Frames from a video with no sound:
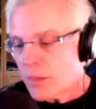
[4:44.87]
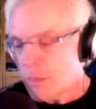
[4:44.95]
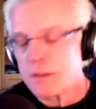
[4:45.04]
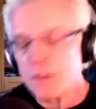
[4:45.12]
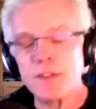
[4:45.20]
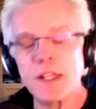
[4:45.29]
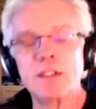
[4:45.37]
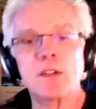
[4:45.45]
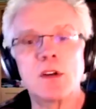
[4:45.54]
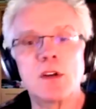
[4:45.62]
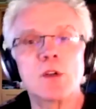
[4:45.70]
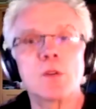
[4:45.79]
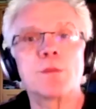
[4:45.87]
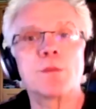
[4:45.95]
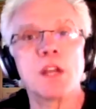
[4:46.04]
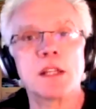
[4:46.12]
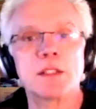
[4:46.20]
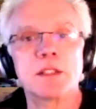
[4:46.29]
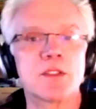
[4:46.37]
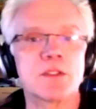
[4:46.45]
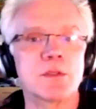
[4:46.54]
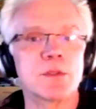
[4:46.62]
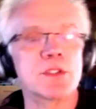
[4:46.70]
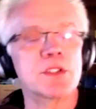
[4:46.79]
reflected art or projected
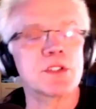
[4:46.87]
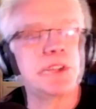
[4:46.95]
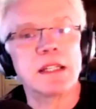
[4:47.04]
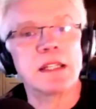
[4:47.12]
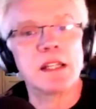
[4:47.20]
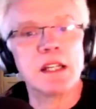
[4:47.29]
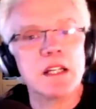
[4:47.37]
through a screen.